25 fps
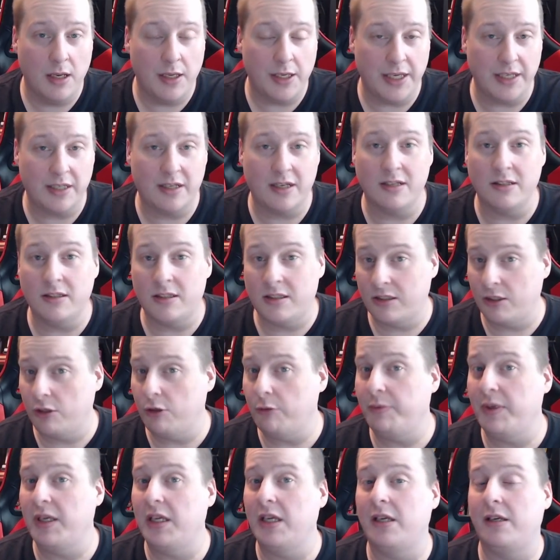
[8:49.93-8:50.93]
it can still
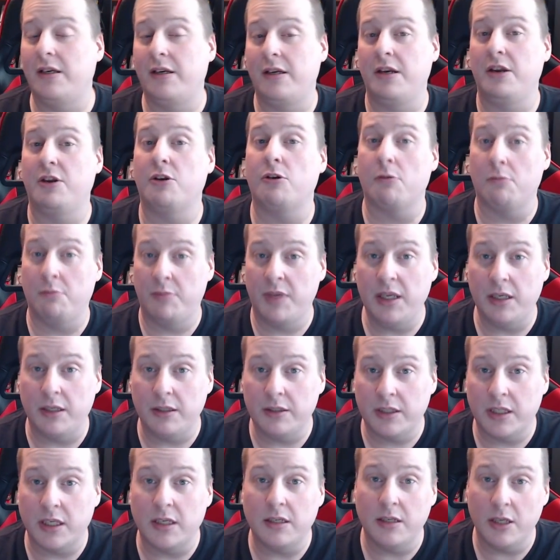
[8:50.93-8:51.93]
be in near
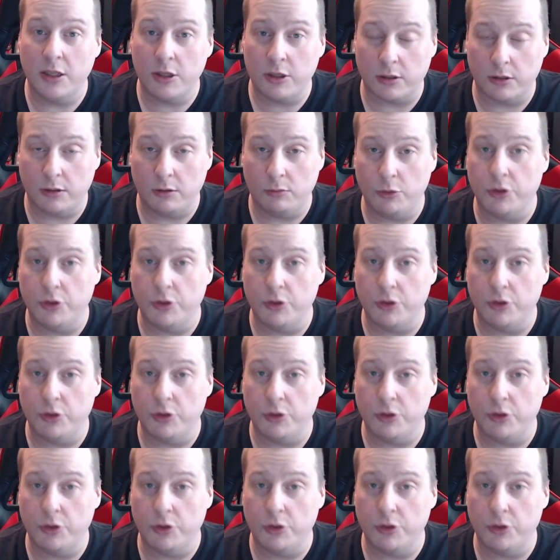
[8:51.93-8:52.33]
mint condition,